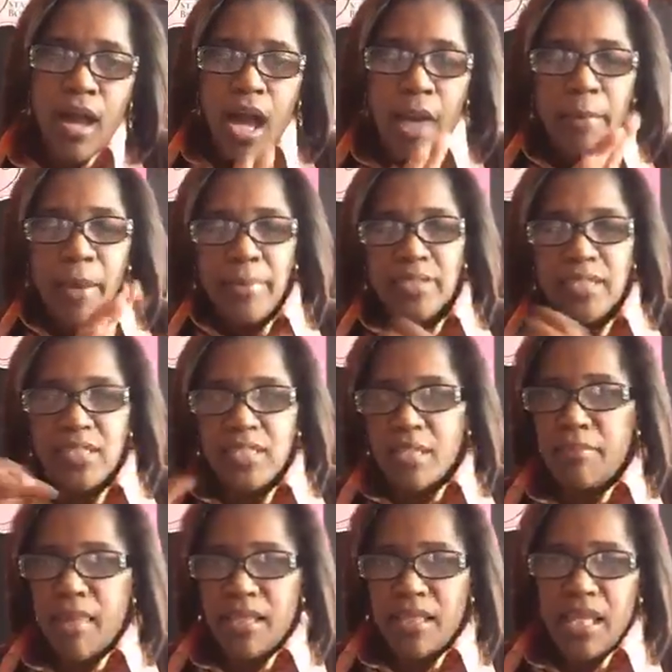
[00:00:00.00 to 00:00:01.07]
I'm able to send
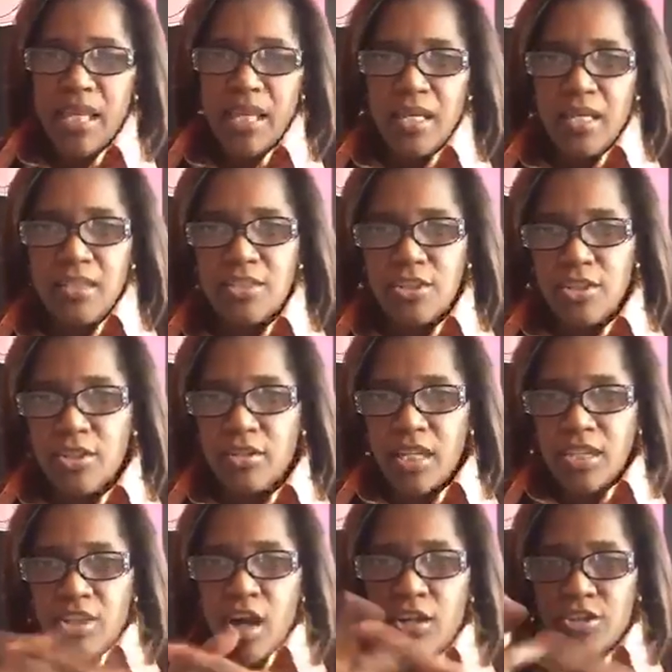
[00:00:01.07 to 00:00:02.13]
my things, you know, they
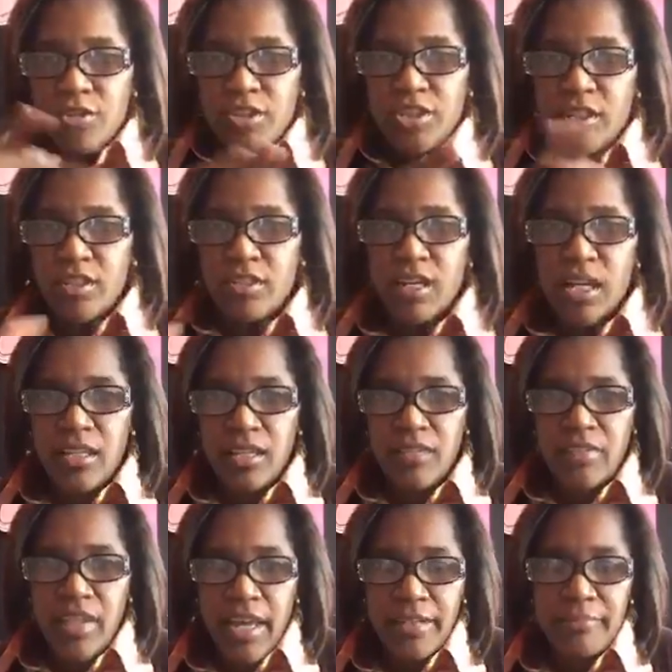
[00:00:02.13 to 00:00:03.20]
talk to each other. So I love
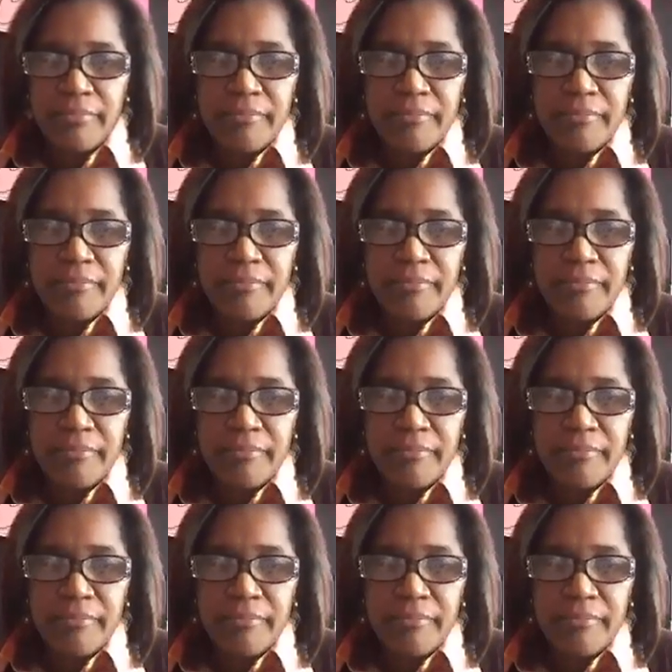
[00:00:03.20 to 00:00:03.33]
that.